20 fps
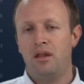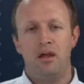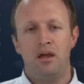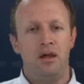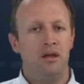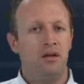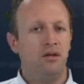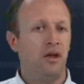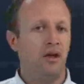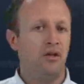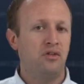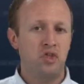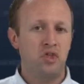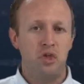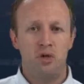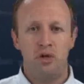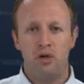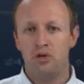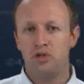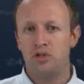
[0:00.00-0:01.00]
It does
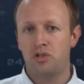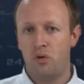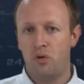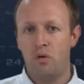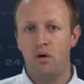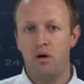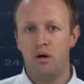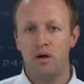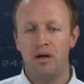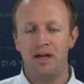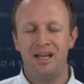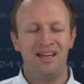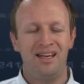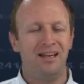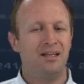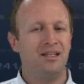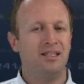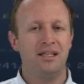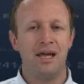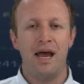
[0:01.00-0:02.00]
to your score
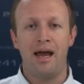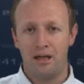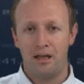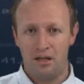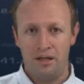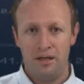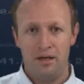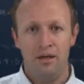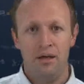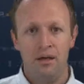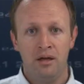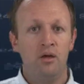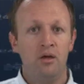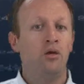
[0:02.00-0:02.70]
exactly